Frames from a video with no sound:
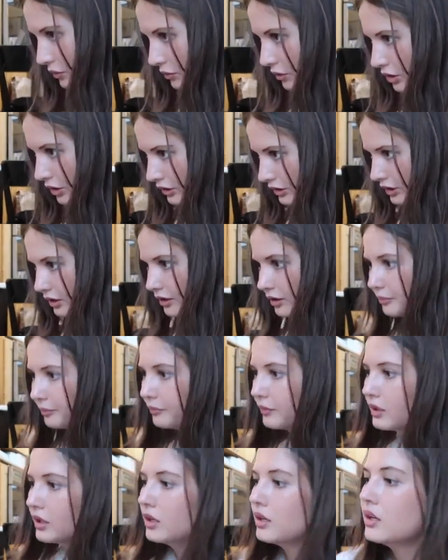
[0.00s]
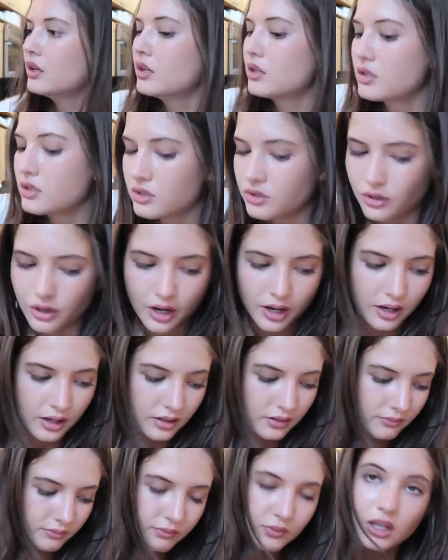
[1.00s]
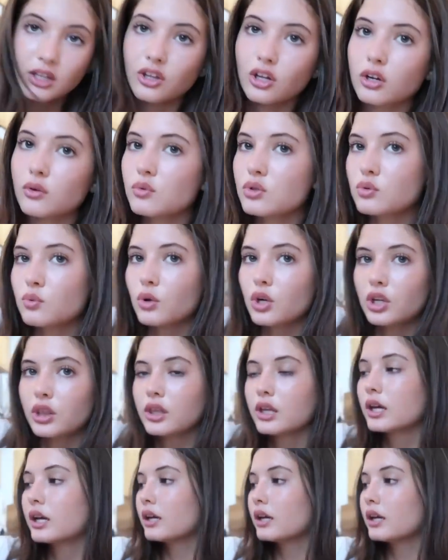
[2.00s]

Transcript: you want them. So yeah, I thought it was worth